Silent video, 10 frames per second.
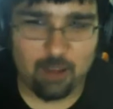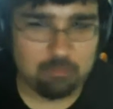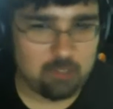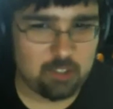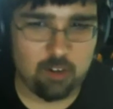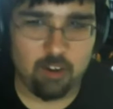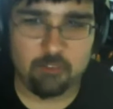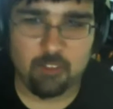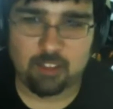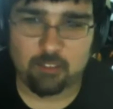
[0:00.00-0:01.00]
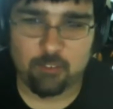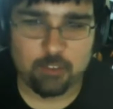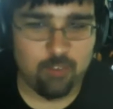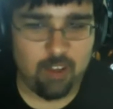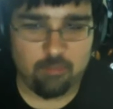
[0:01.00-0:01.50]
They showed off like the
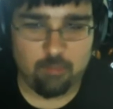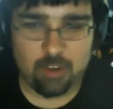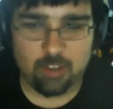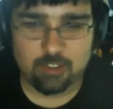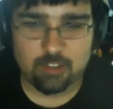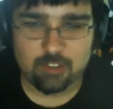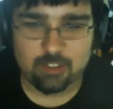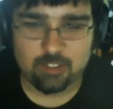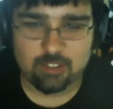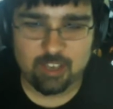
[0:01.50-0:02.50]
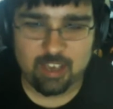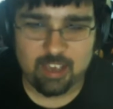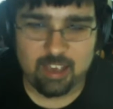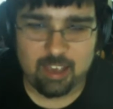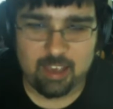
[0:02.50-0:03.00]
first 5 minutes,
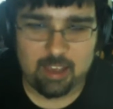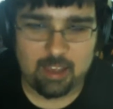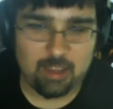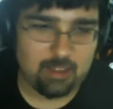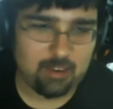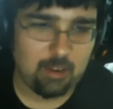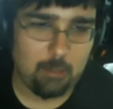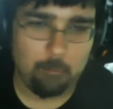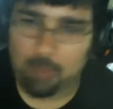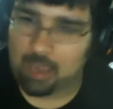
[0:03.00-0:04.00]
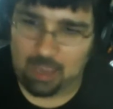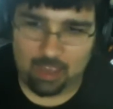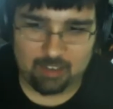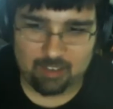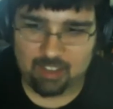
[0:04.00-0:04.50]
and
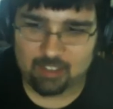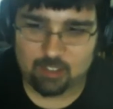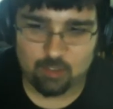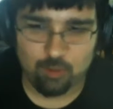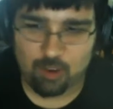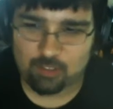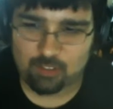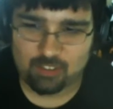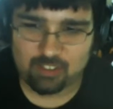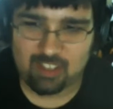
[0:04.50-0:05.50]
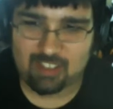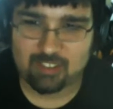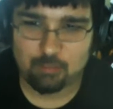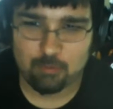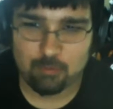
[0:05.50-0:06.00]
man, that's crazy.
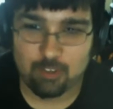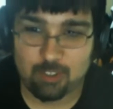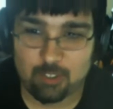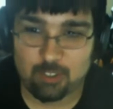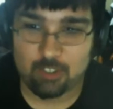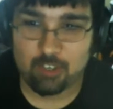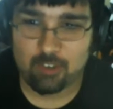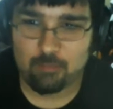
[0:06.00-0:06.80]
That's some crazy shit.